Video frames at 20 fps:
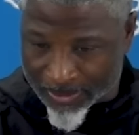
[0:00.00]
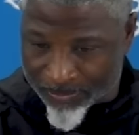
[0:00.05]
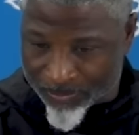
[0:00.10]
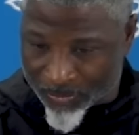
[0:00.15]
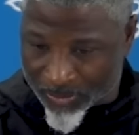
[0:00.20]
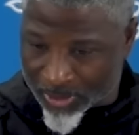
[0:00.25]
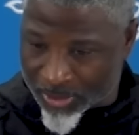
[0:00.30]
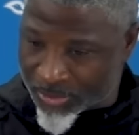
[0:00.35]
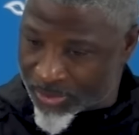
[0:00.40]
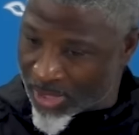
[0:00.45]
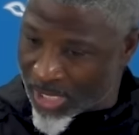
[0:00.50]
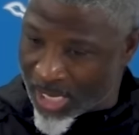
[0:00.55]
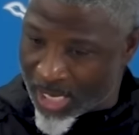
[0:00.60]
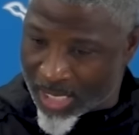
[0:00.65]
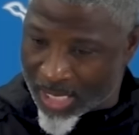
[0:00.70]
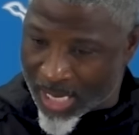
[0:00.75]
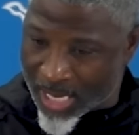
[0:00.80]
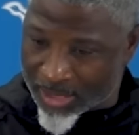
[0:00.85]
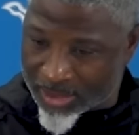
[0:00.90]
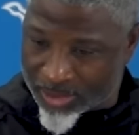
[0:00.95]
Listen,
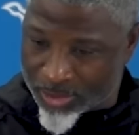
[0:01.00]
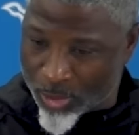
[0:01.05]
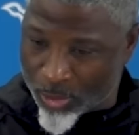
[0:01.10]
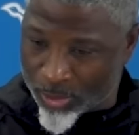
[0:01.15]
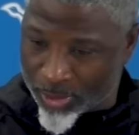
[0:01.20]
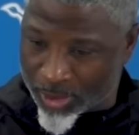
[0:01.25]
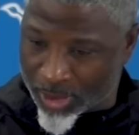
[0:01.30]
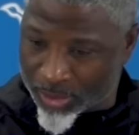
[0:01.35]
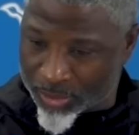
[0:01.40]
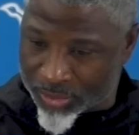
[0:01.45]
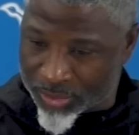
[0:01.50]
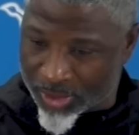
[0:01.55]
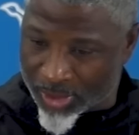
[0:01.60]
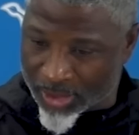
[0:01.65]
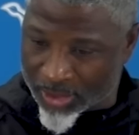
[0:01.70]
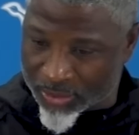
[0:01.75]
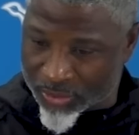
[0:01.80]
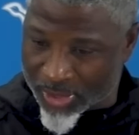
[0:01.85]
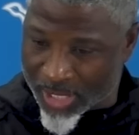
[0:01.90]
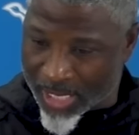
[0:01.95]
I totally understand
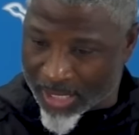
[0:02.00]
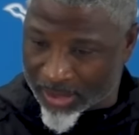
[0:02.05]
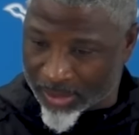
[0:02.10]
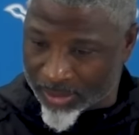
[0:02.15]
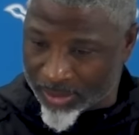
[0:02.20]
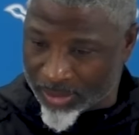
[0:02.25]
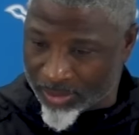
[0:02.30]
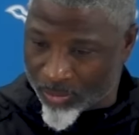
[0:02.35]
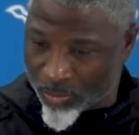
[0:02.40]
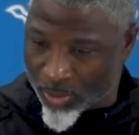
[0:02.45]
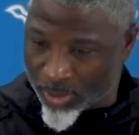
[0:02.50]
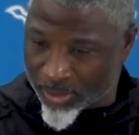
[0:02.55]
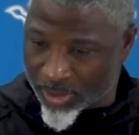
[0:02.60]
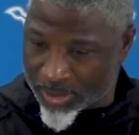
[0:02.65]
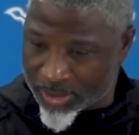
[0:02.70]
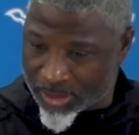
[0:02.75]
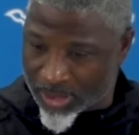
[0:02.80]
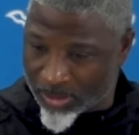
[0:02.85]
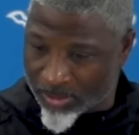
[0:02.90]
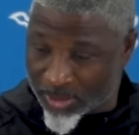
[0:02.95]
exactly where that
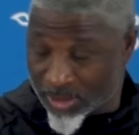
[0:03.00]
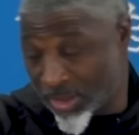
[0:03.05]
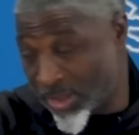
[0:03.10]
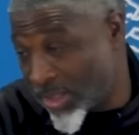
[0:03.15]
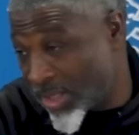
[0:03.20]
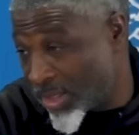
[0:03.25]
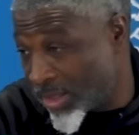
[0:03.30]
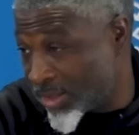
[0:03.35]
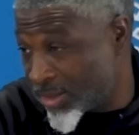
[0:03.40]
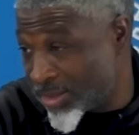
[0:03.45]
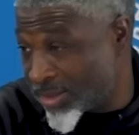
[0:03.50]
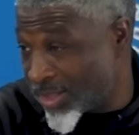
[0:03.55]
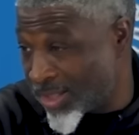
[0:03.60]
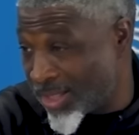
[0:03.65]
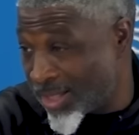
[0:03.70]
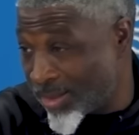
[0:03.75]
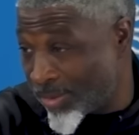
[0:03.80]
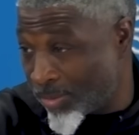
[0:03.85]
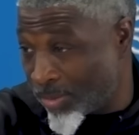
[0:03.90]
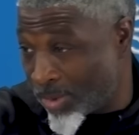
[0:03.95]
team is. Because,
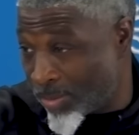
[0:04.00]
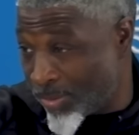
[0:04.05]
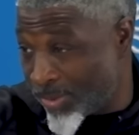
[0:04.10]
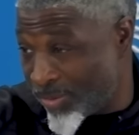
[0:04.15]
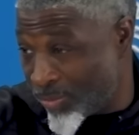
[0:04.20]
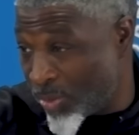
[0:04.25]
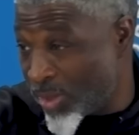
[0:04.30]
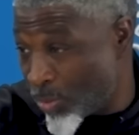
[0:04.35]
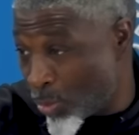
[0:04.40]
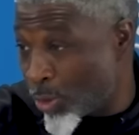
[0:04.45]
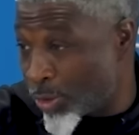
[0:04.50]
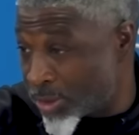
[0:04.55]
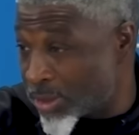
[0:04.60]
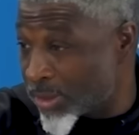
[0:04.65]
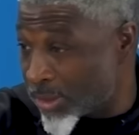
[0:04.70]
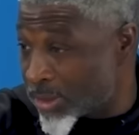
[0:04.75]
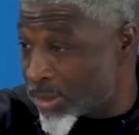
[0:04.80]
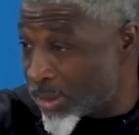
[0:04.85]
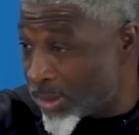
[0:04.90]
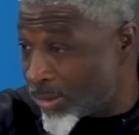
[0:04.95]
again, we were
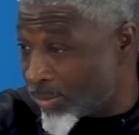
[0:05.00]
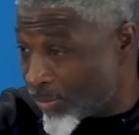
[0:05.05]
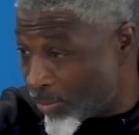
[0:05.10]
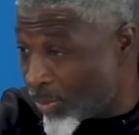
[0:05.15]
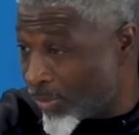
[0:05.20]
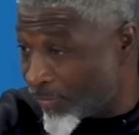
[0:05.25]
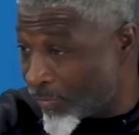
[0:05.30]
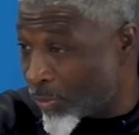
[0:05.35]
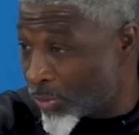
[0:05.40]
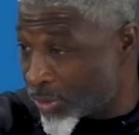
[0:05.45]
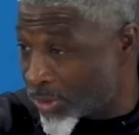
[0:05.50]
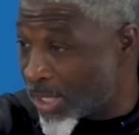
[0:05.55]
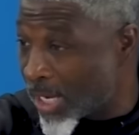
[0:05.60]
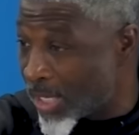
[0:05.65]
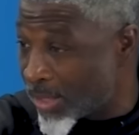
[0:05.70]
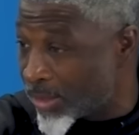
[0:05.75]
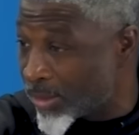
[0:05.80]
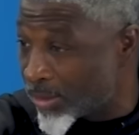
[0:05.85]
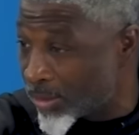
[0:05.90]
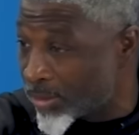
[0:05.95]
Tennessee when we first
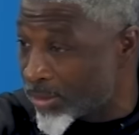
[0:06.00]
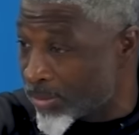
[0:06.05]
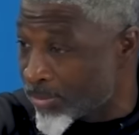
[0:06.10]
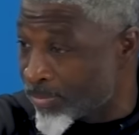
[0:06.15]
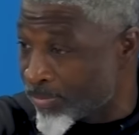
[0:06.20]
got here.